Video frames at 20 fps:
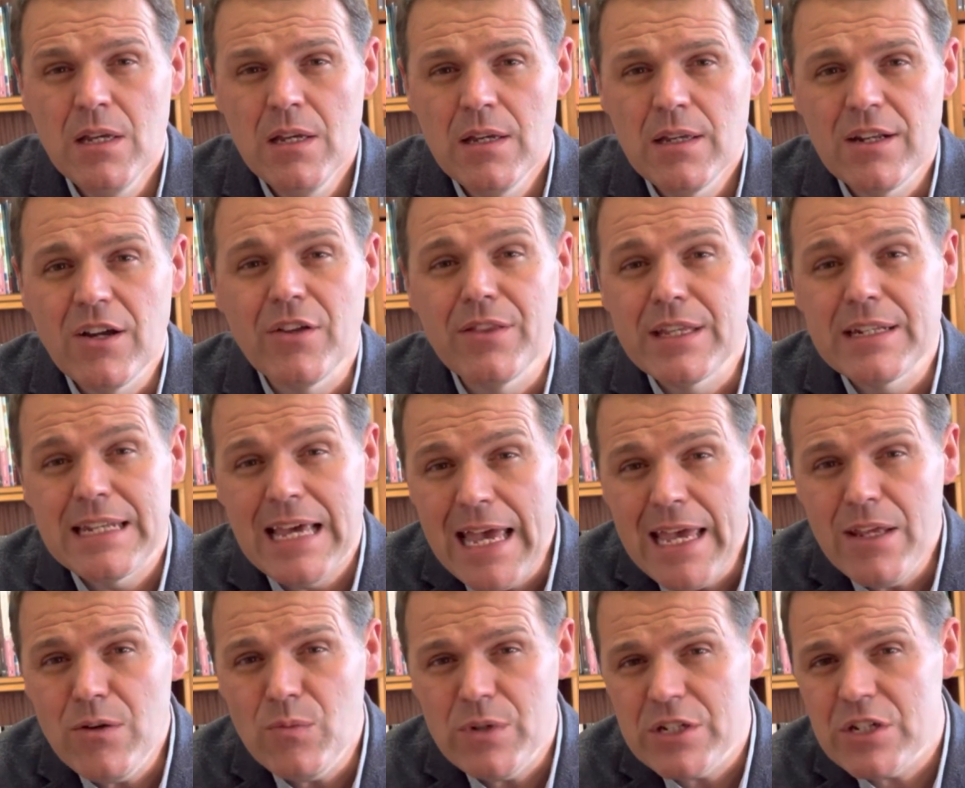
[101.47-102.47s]
Now, on the
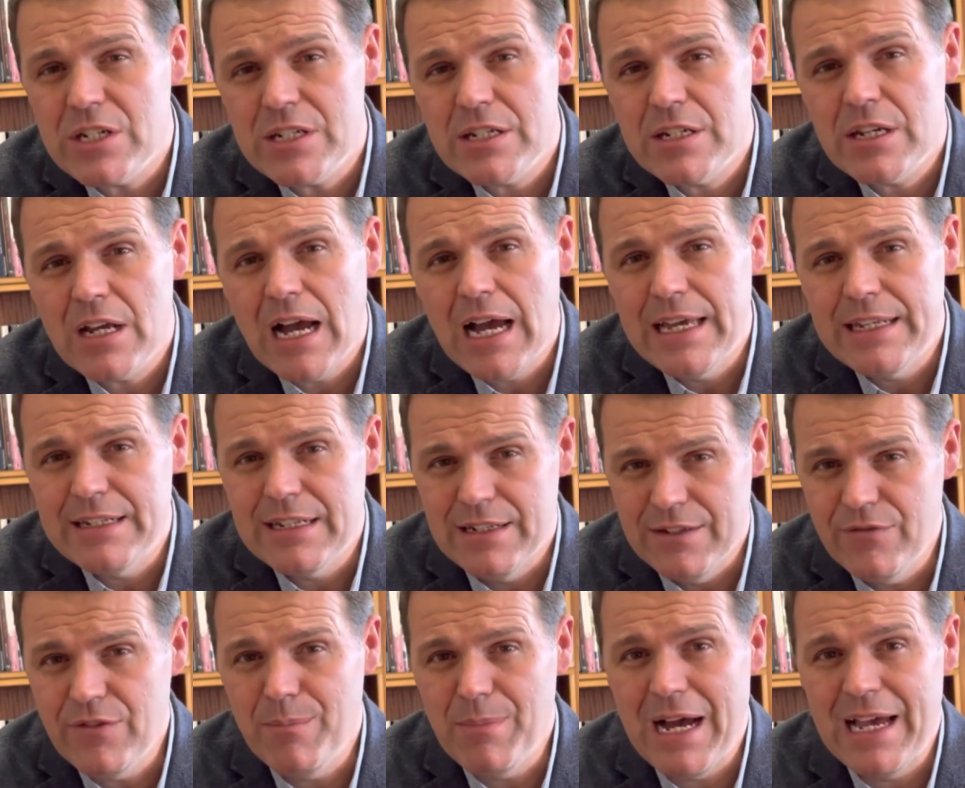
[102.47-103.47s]
day in which I
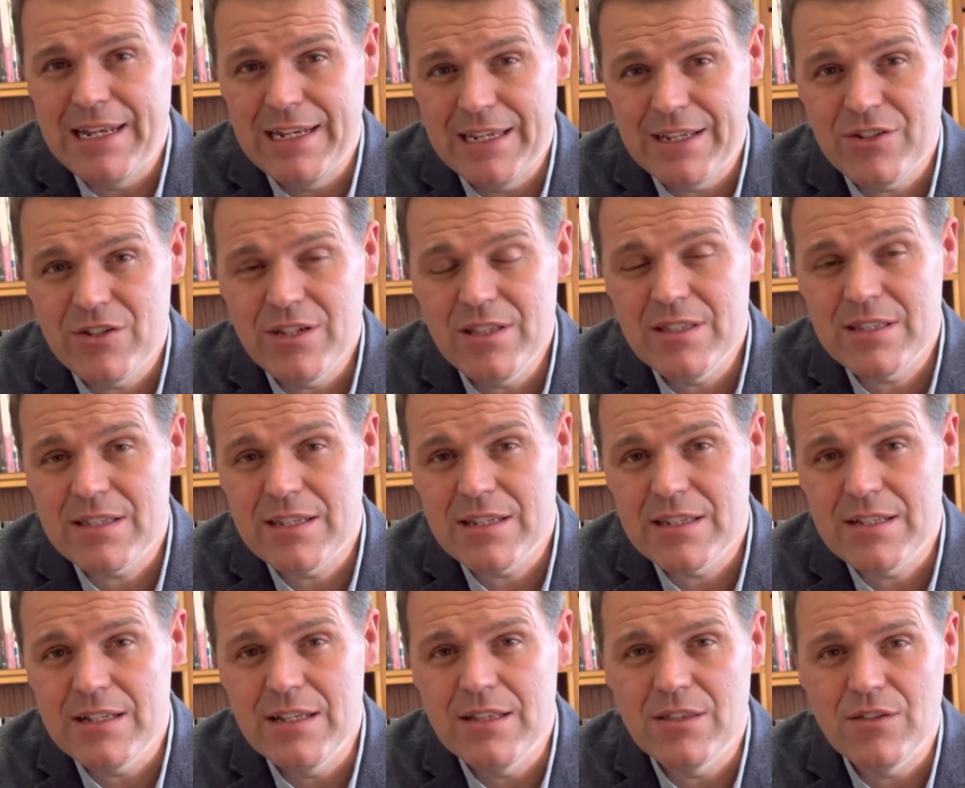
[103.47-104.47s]
deliver my lecture, the
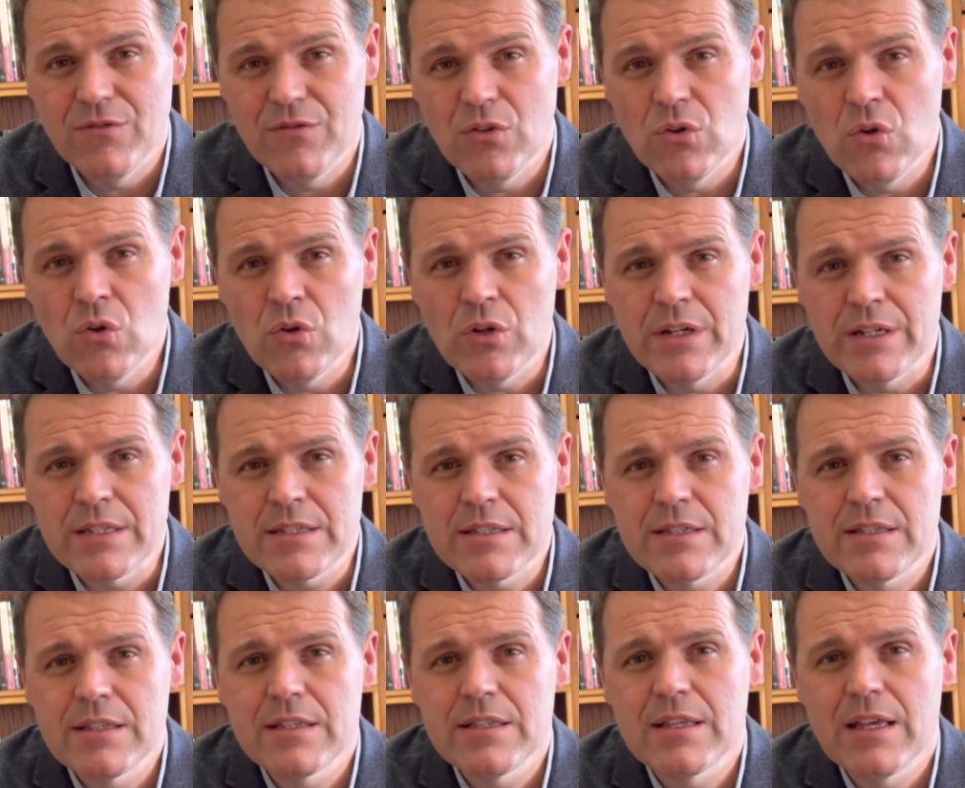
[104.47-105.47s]
sixteenth of
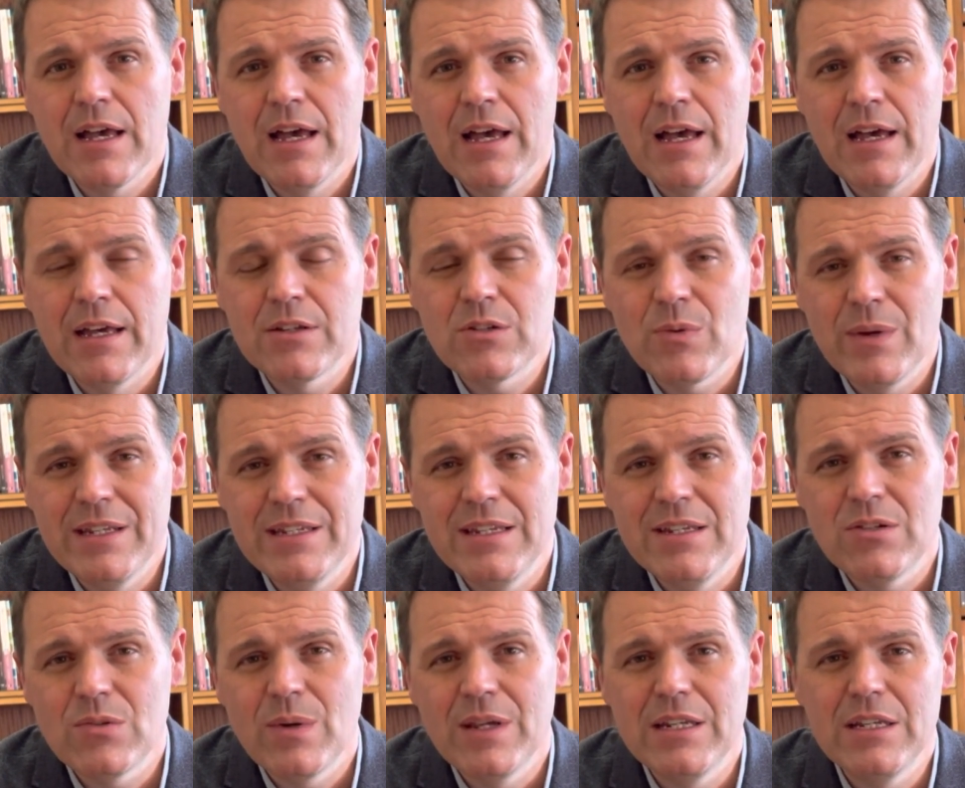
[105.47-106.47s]
August uh, twenty
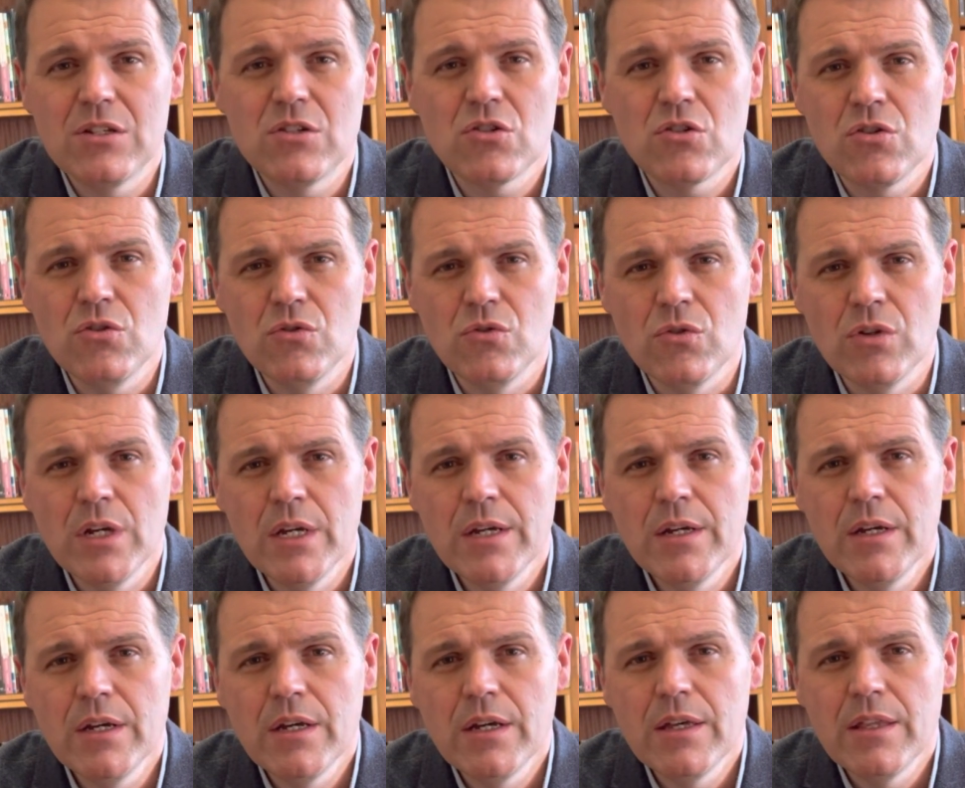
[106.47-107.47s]
twenty-two,
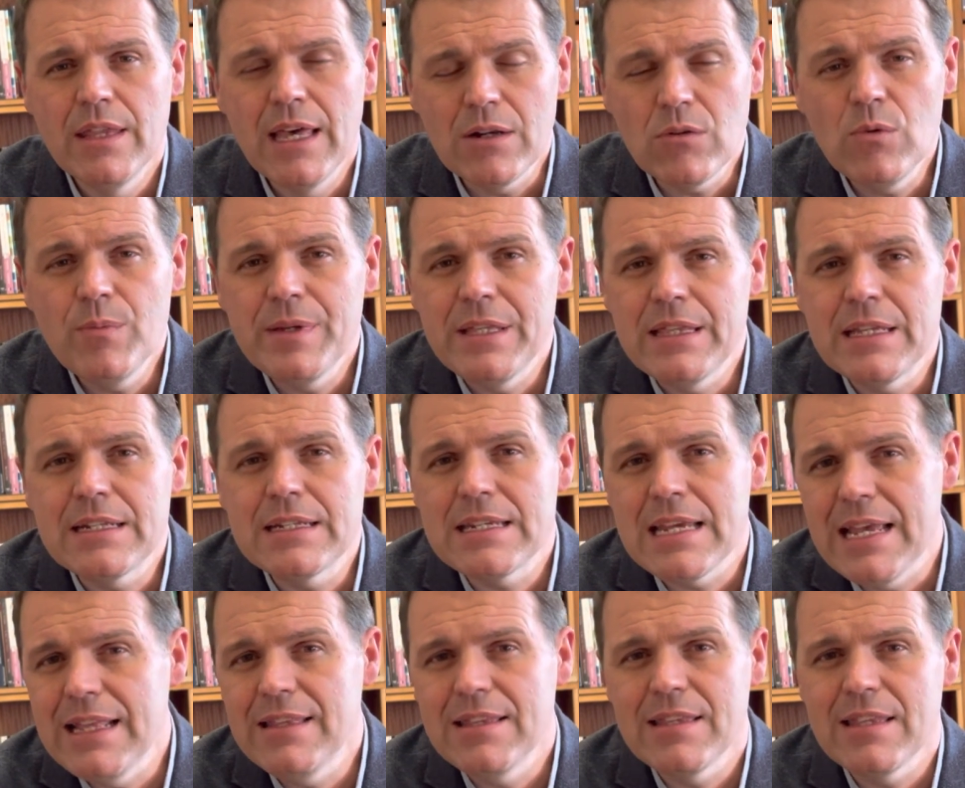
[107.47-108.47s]
that will be the
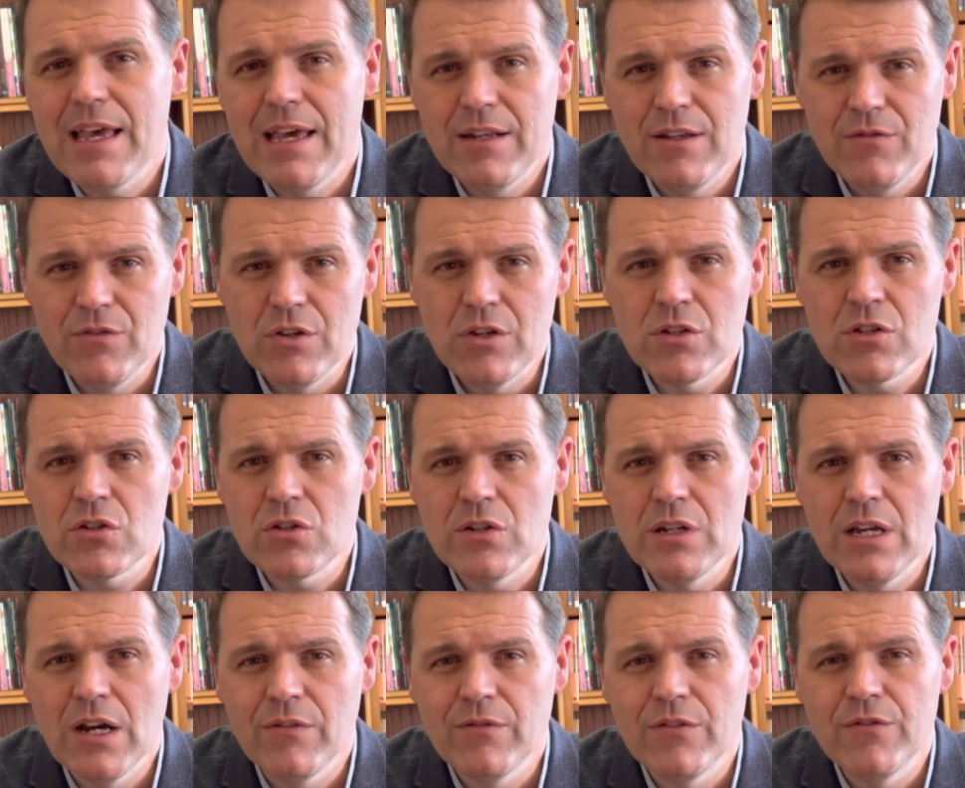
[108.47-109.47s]
tenth
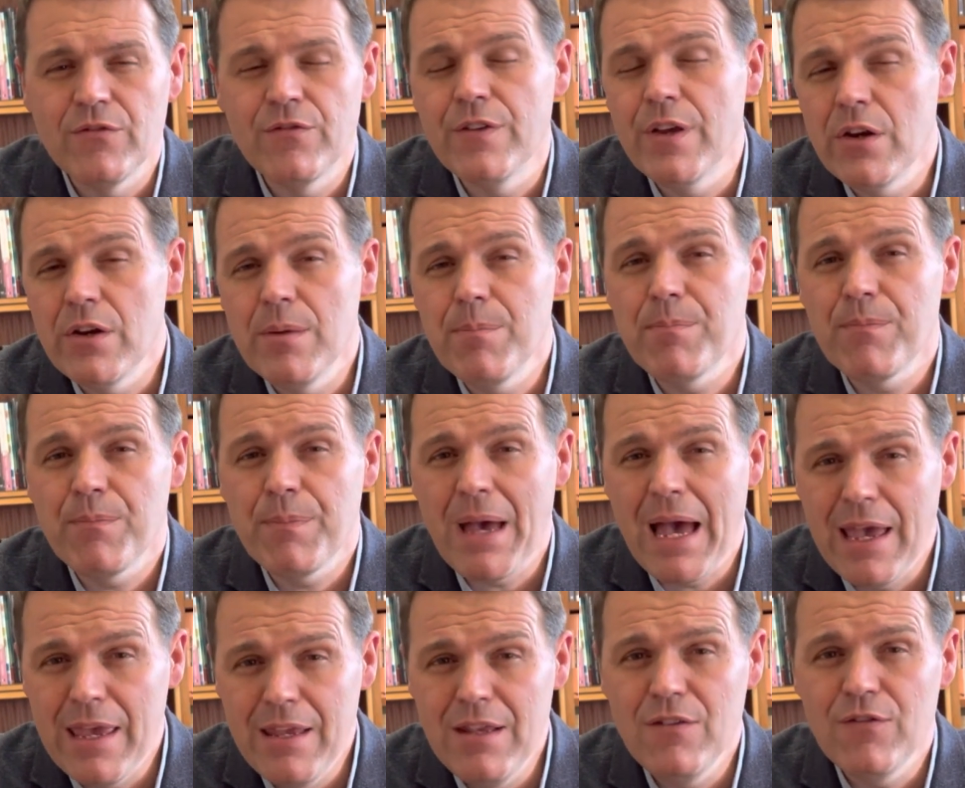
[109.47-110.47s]
anniversary of a very
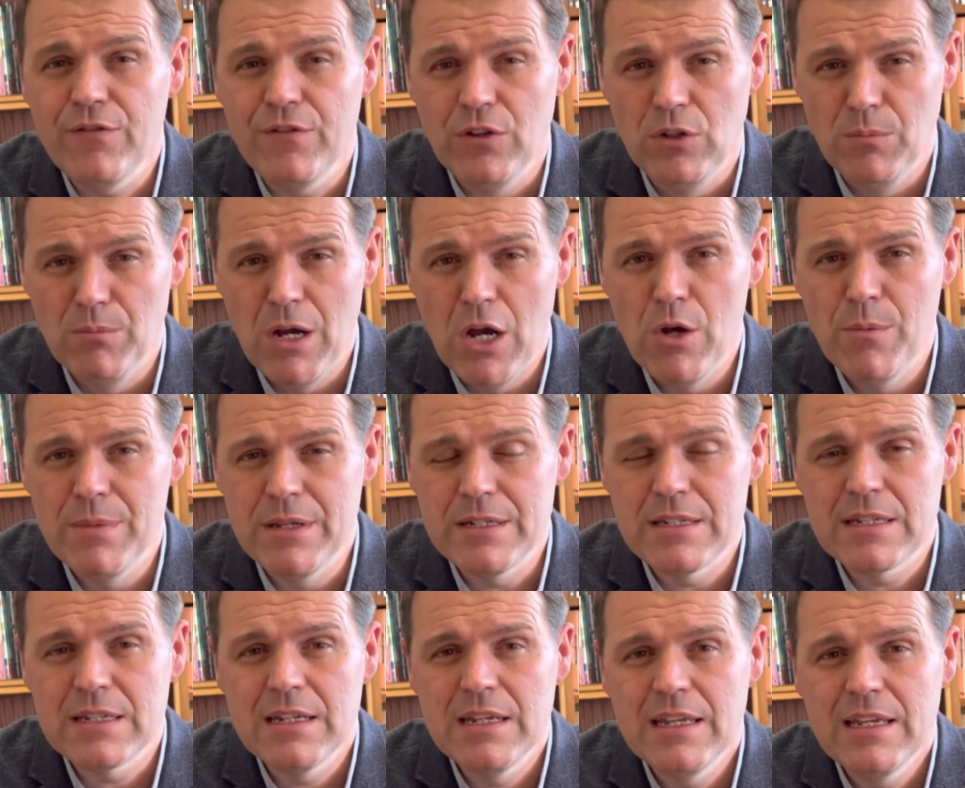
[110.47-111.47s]
painful
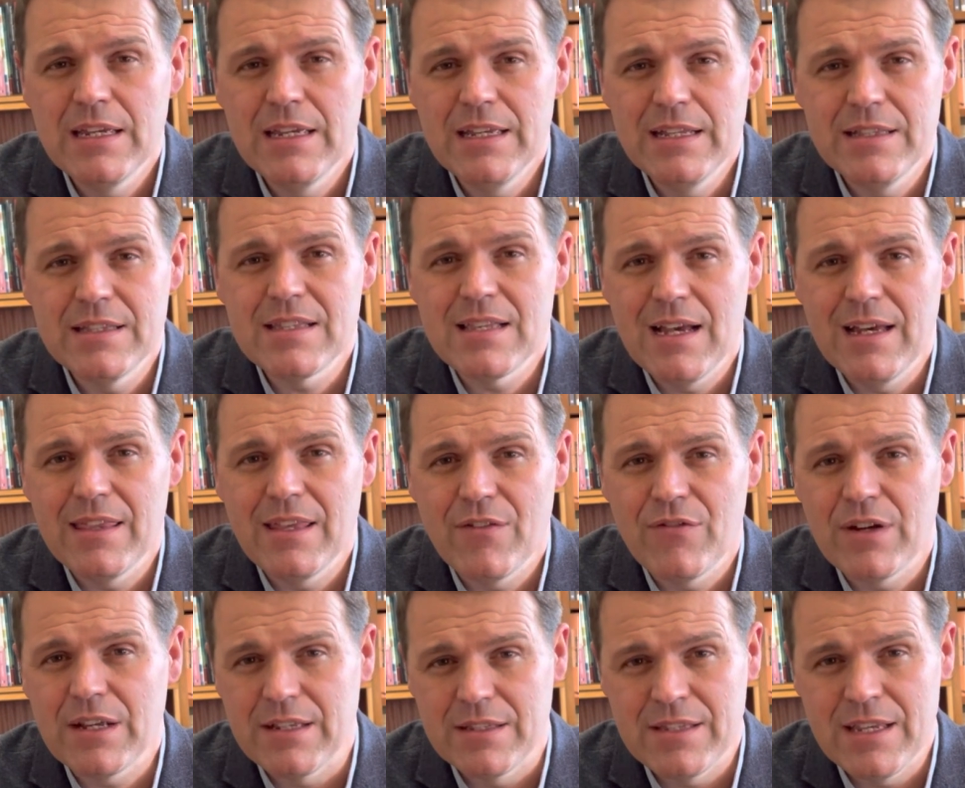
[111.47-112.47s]
moment in South
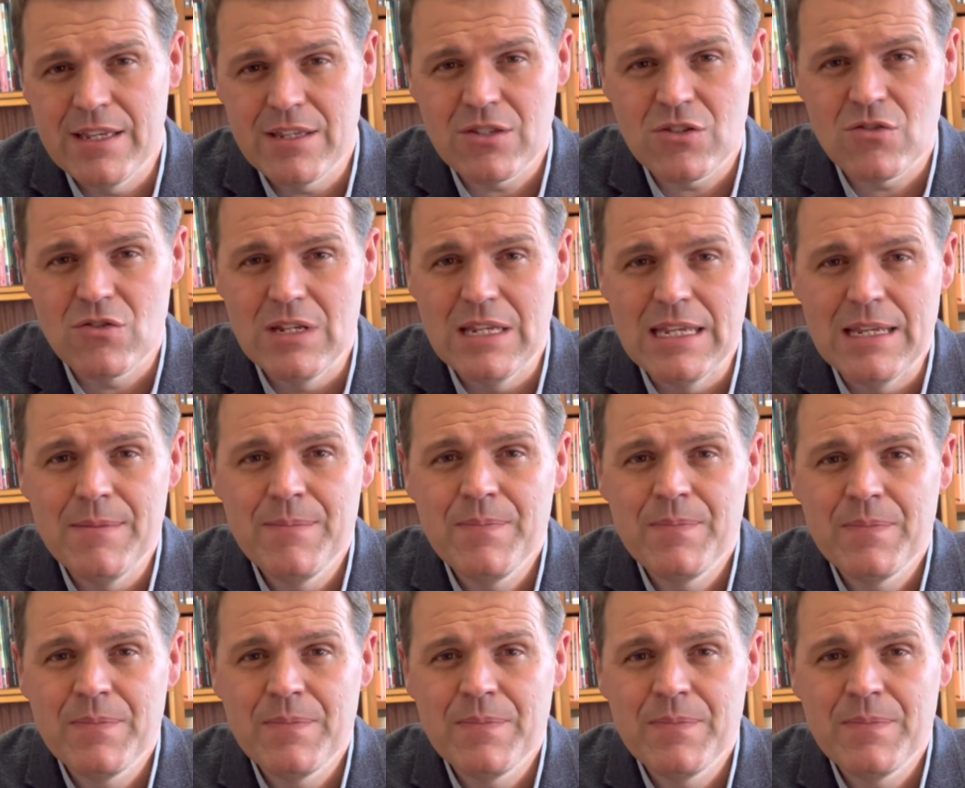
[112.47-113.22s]
Africa's history.